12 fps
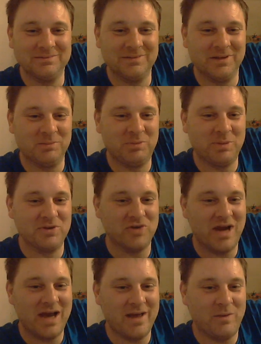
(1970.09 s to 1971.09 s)
And they'll probably
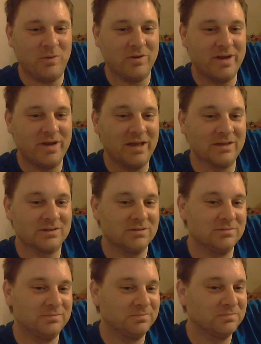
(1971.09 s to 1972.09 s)
try that one next.
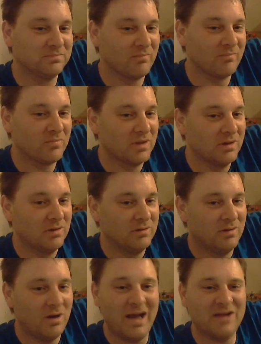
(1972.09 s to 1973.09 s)

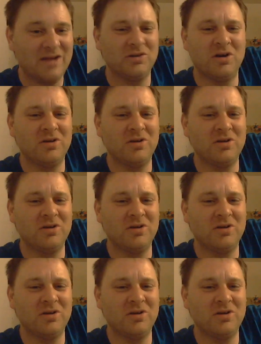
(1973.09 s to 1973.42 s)
Oh, actually,